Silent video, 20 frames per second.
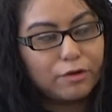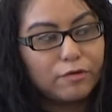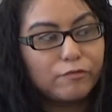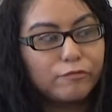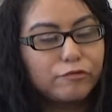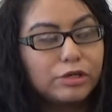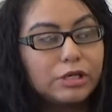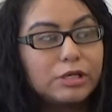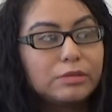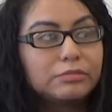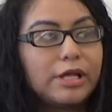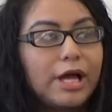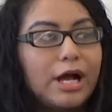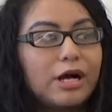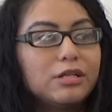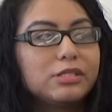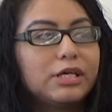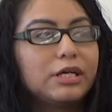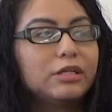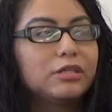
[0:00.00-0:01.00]
From the
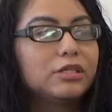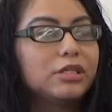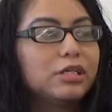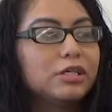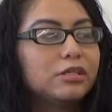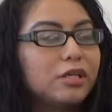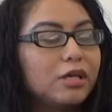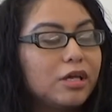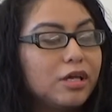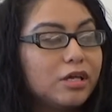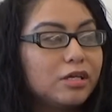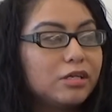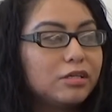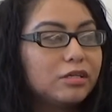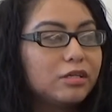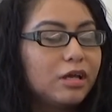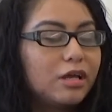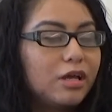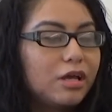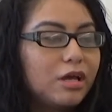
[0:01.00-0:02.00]
outside looking
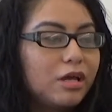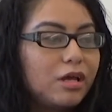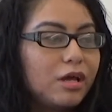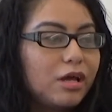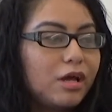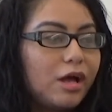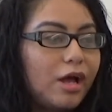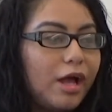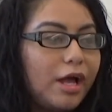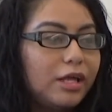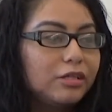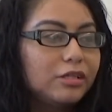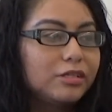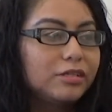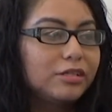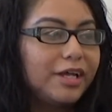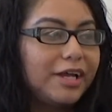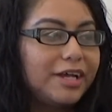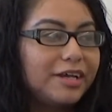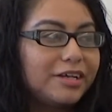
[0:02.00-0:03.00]
in, I
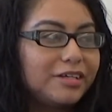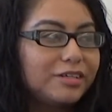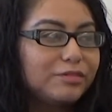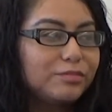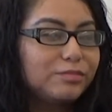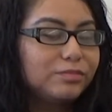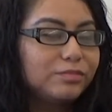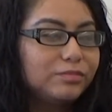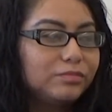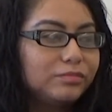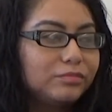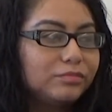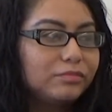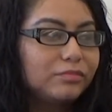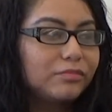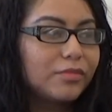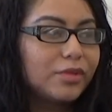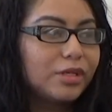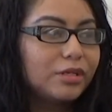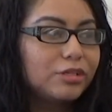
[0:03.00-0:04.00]
look like
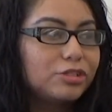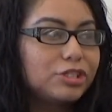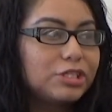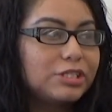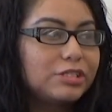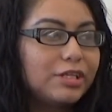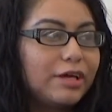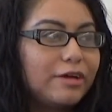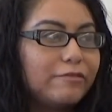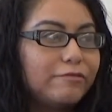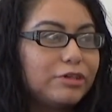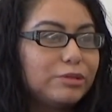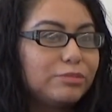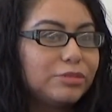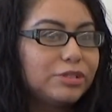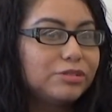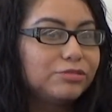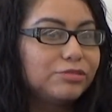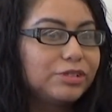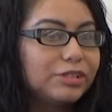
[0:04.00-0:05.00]
just that
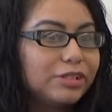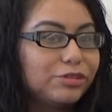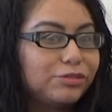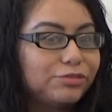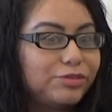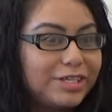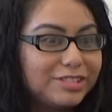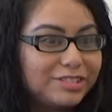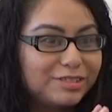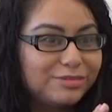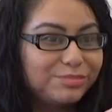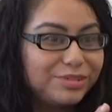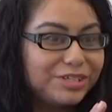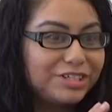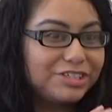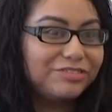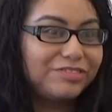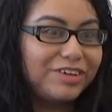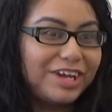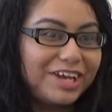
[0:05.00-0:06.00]
female with the resting
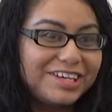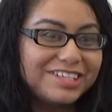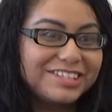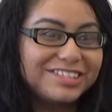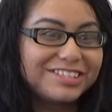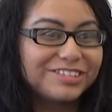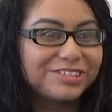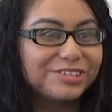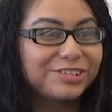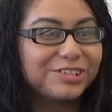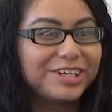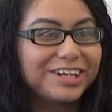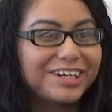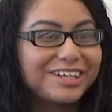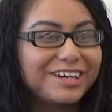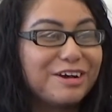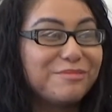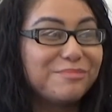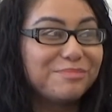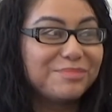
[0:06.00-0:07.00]
bitch face or
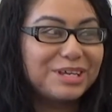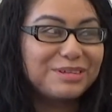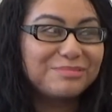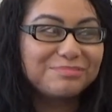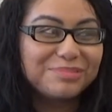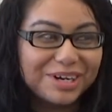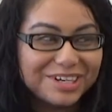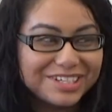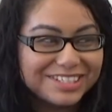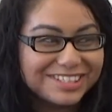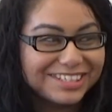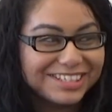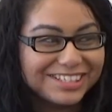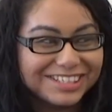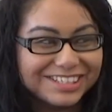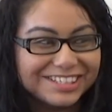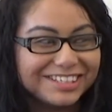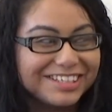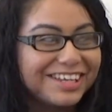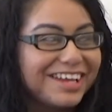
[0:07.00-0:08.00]
a mean
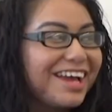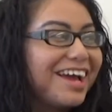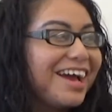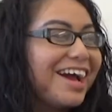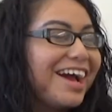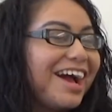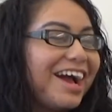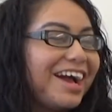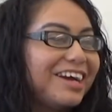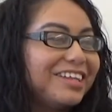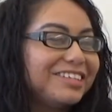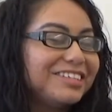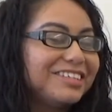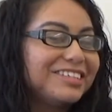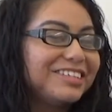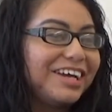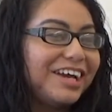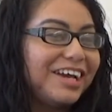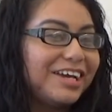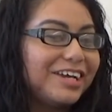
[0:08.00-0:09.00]
person. I look
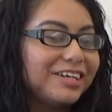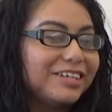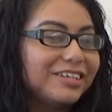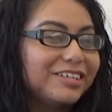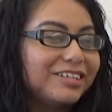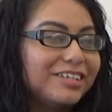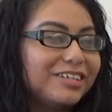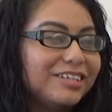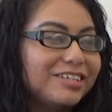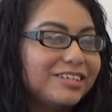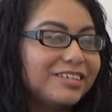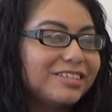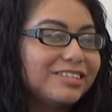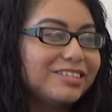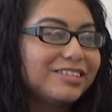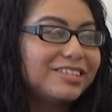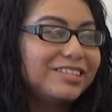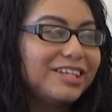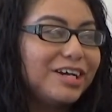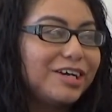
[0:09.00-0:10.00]
like
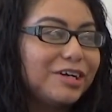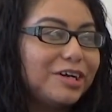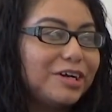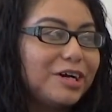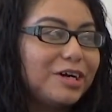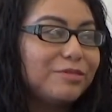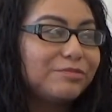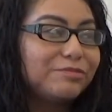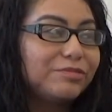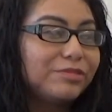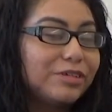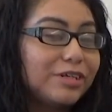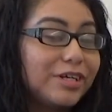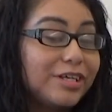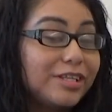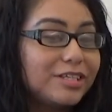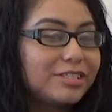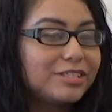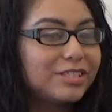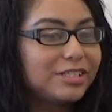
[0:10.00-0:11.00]
stuck up.
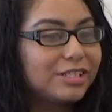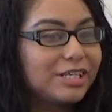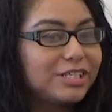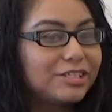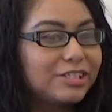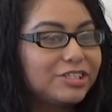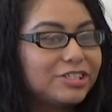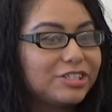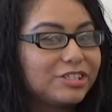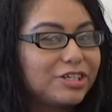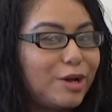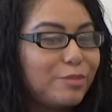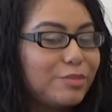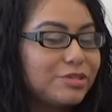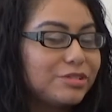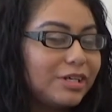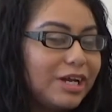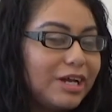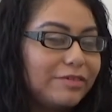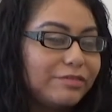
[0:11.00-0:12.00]
These are just
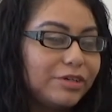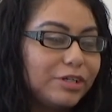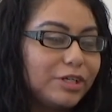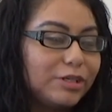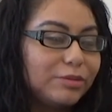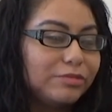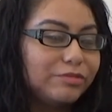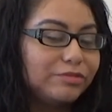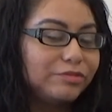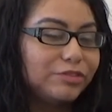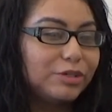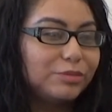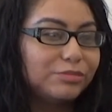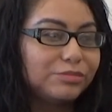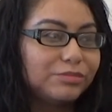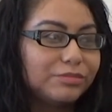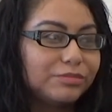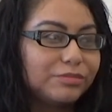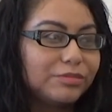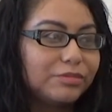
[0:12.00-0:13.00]
comments that I've heard
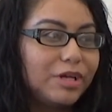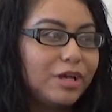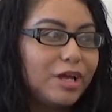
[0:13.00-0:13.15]
from